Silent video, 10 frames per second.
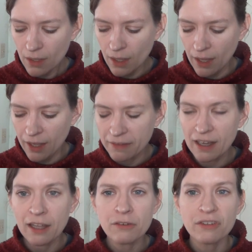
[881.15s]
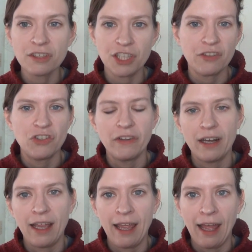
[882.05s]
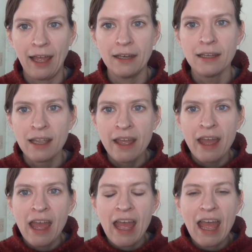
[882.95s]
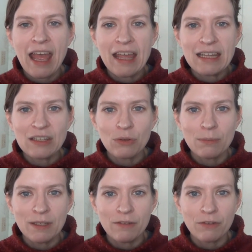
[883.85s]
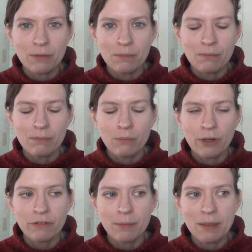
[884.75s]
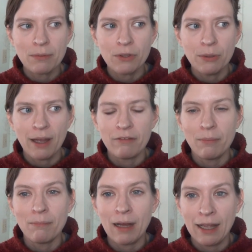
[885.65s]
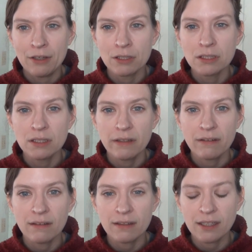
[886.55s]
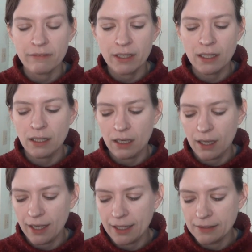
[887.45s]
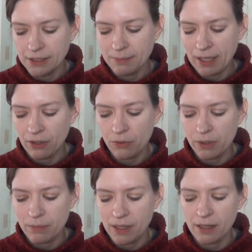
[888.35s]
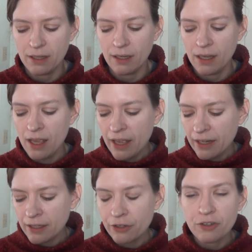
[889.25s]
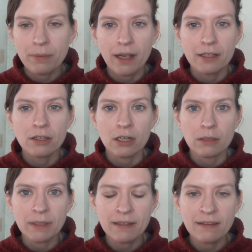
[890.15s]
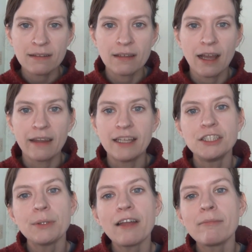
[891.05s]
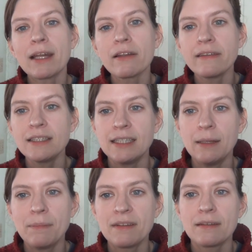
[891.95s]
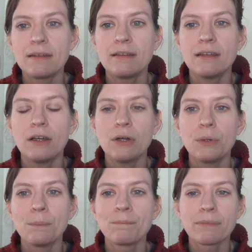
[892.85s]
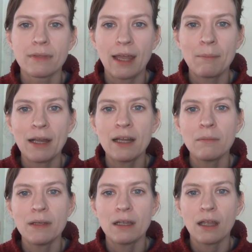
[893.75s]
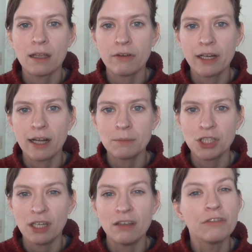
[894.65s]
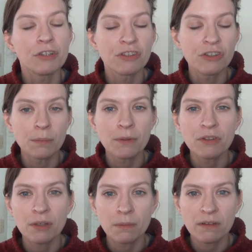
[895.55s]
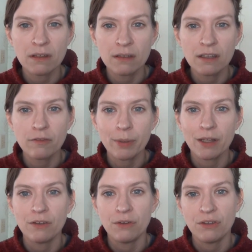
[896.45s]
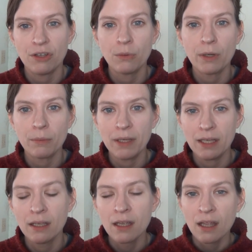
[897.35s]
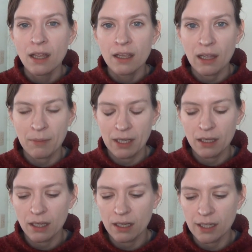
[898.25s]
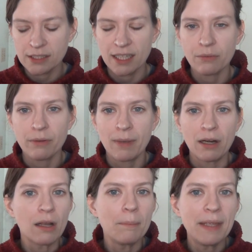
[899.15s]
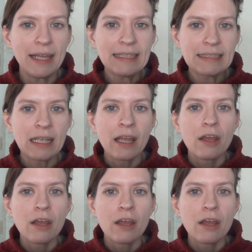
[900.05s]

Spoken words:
The other suggestion that I had, and this would be more for people who have a mild sensitivity to metal, would be the Knitter's Pride carbons. They do have metal at the tips, so that might not be a great option if you're super sensitive, because you still will be coming in contact with metal a bit.